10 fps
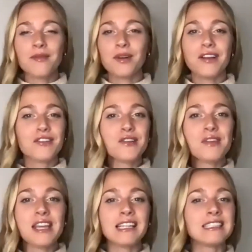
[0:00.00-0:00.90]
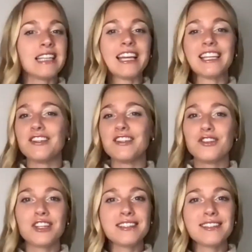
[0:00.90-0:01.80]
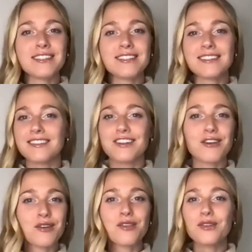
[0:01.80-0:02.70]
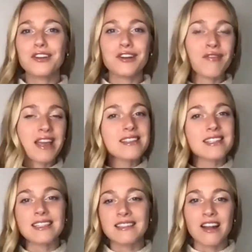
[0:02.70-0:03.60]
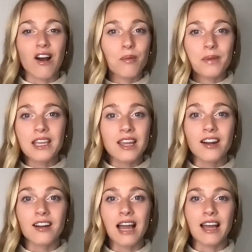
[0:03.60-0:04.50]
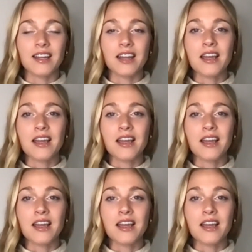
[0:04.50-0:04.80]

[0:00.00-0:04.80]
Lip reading: whatever you need, like you just go through your phases and I'll be here, and